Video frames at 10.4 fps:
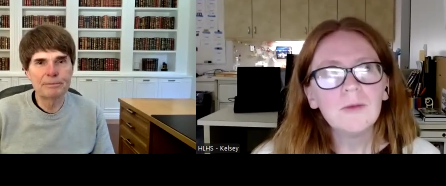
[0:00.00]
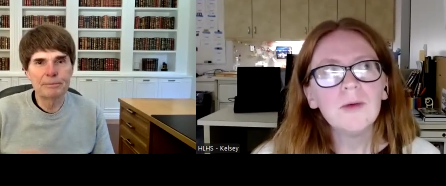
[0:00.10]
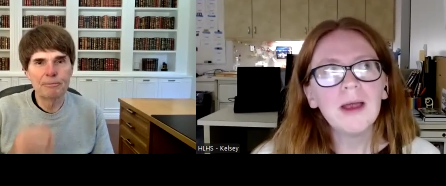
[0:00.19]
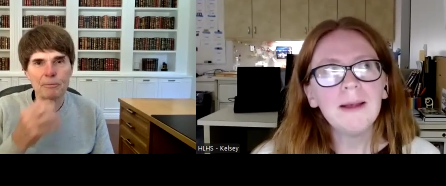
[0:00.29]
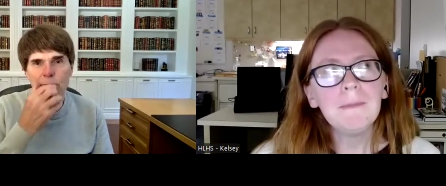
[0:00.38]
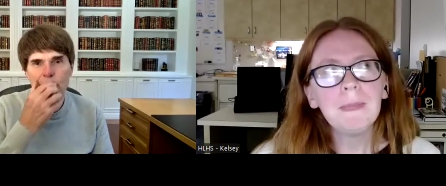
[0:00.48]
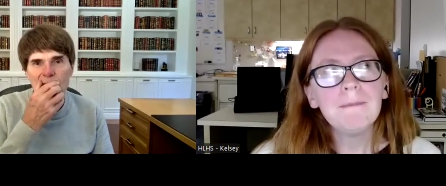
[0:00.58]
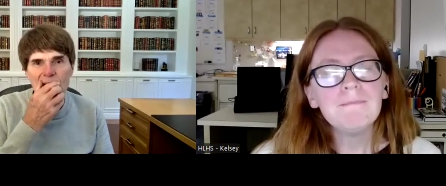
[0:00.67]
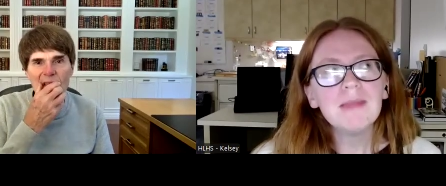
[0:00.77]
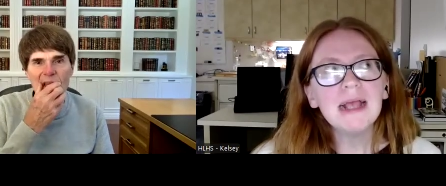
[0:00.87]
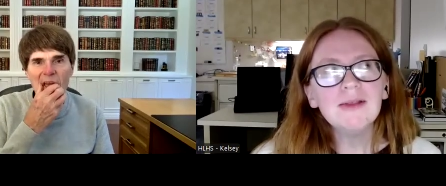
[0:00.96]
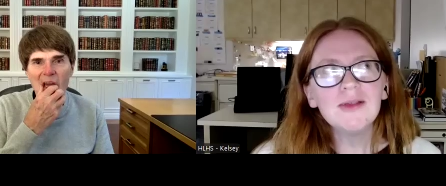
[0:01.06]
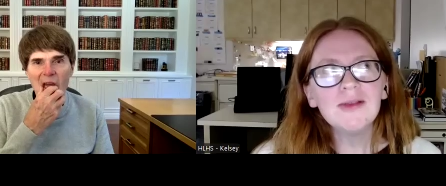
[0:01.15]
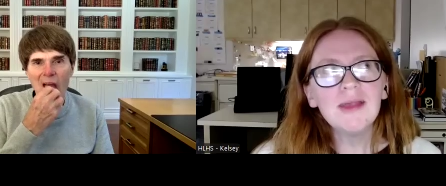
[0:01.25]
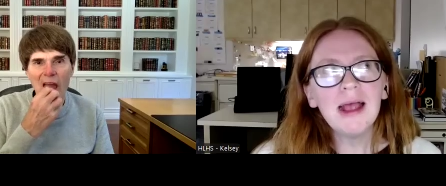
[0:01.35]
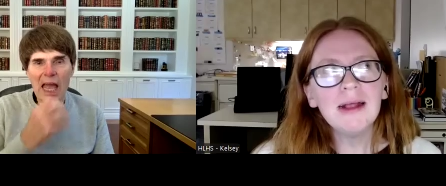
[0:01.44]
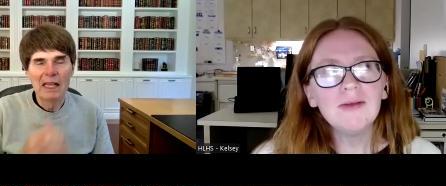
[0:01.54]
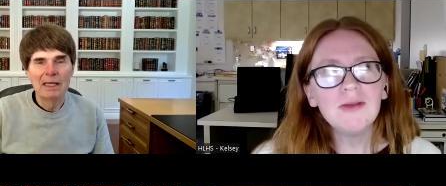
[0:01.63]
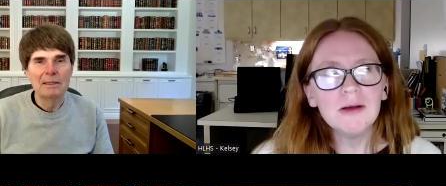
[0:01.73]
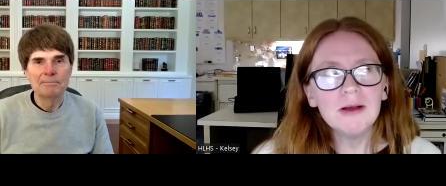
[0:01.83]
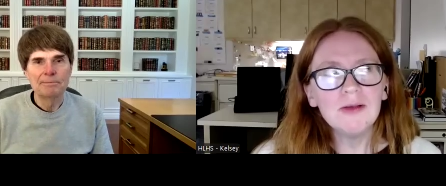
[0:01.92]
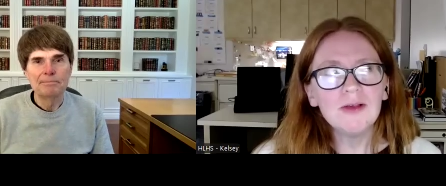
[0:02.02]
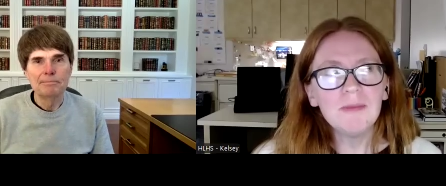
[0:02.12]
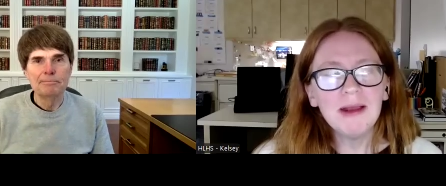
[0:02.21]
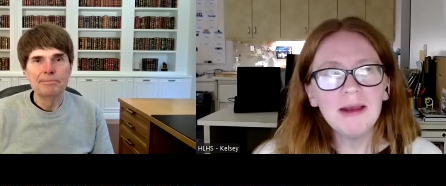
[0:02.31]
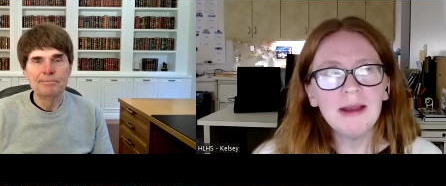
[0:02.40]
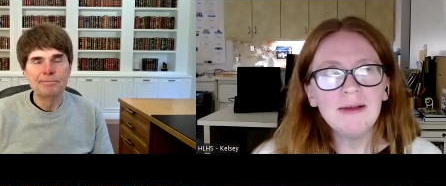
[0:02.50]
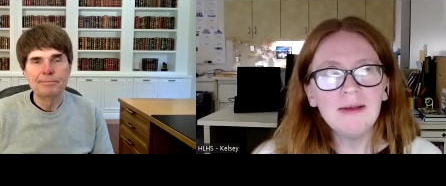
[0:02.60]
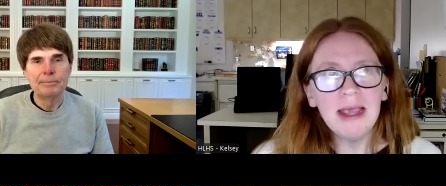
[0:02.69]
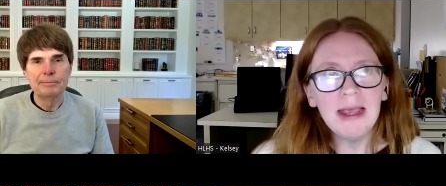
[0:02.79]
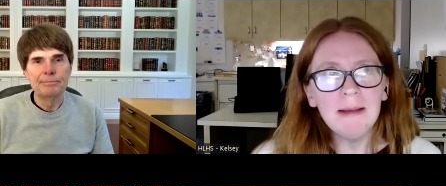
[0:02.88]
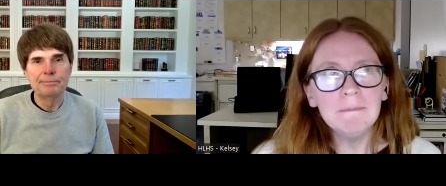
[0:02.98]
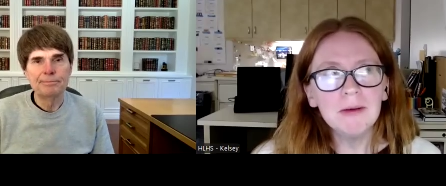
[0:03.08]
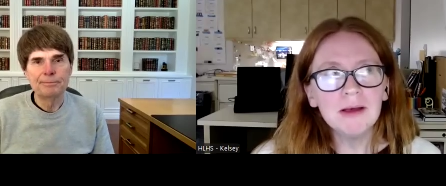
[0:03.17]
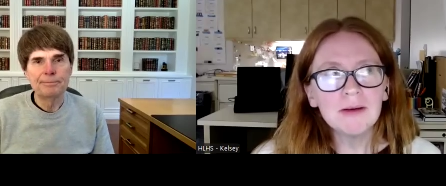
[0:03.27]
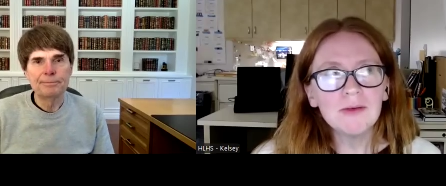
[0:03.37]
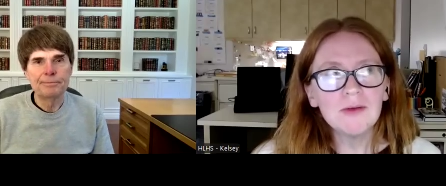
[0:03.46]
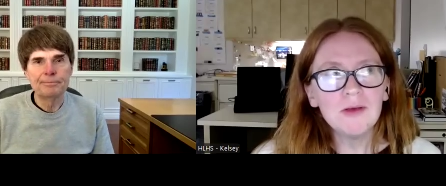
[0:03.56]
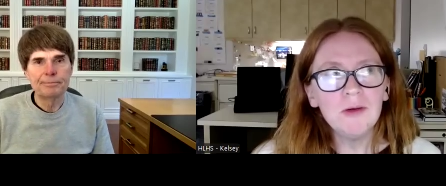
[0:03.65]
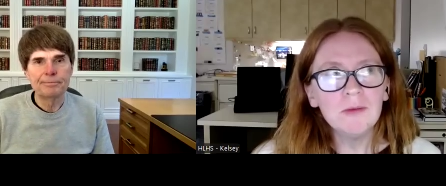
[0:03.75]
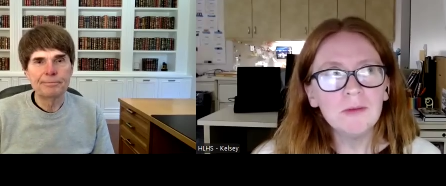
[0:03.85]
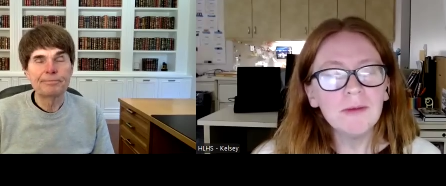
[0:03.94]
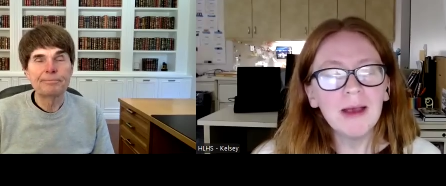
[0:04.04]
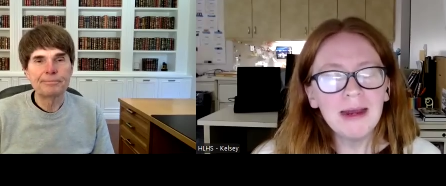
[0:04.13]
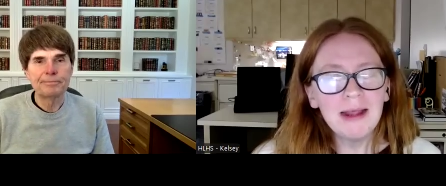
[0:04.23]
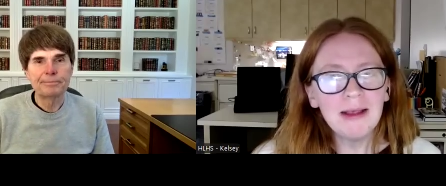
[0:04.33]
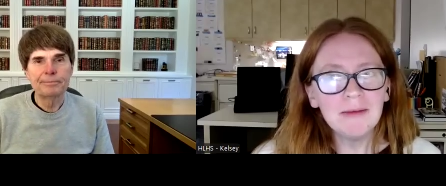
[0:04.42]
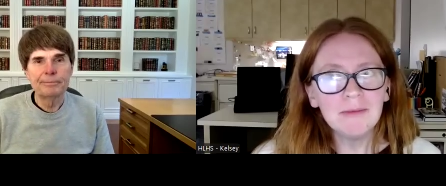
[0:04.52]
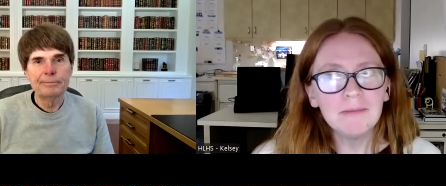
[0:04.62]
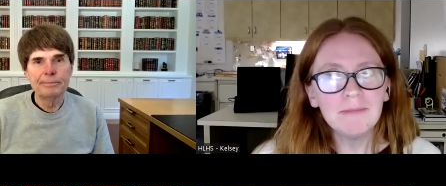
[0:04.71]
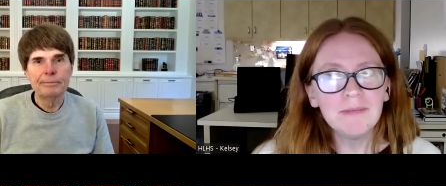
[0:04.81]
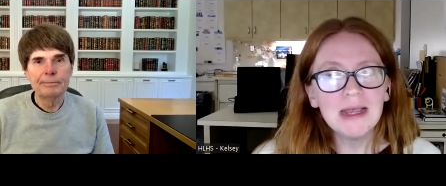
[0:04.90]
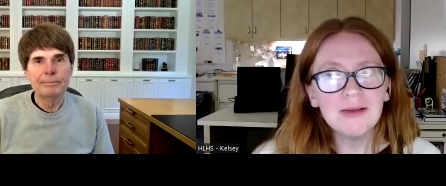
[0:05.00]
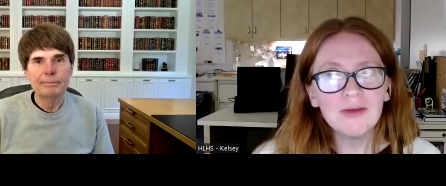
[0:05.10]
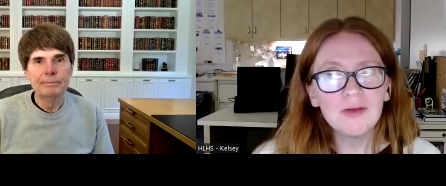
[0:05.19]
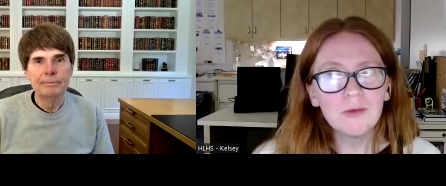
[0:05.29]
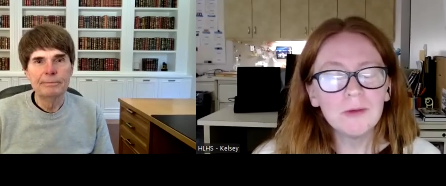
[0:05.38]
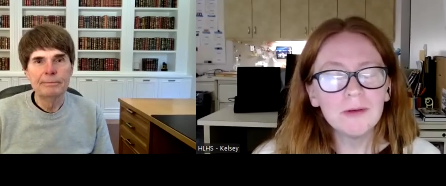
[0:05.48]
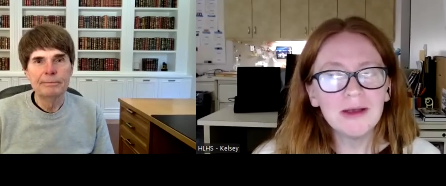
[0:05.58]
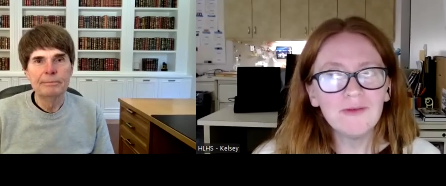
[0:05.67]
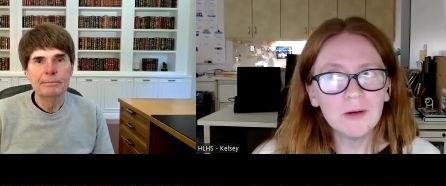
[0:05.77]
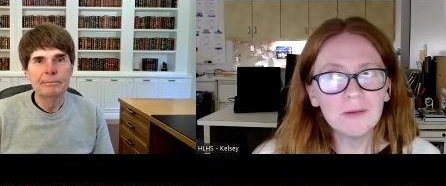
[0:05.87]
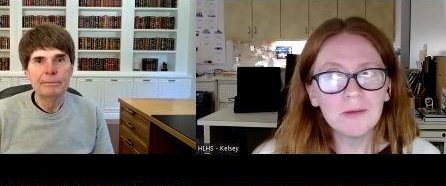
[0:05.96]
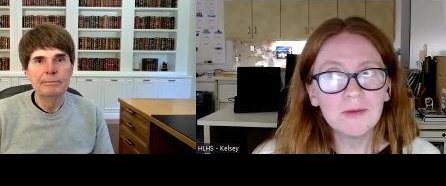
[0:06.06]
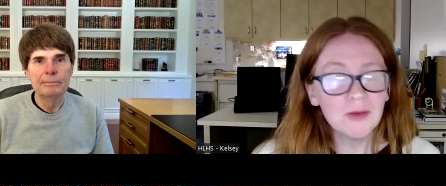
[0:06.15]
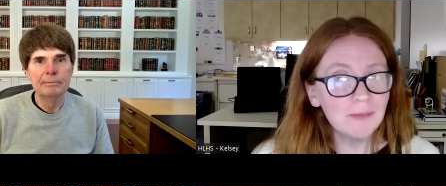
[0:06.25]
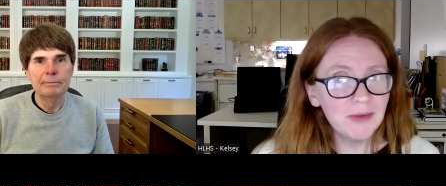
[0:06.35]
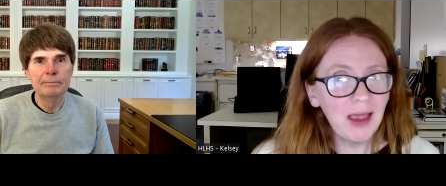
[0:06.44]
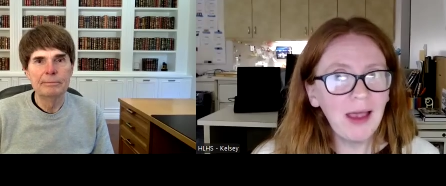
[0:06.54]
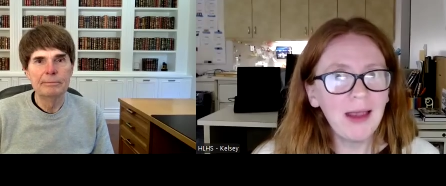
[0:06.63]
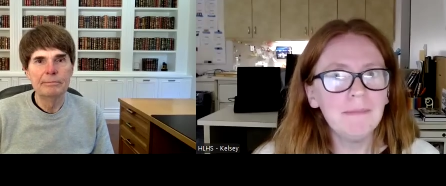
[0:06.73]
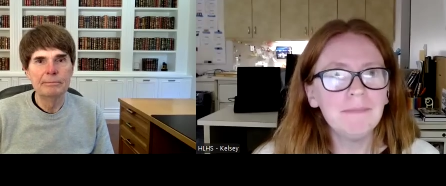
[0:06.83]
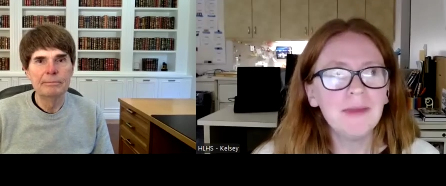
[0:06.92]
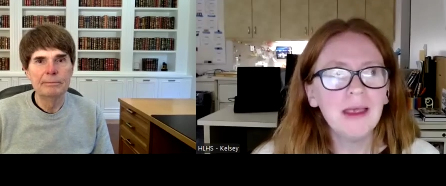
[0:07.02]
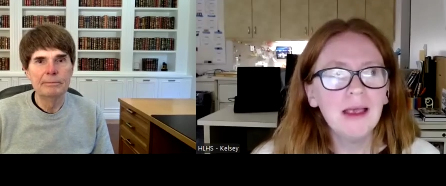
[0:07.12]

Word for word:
Speaker 1: Right. And since that series expanded into eight books, you were writing his story for some time.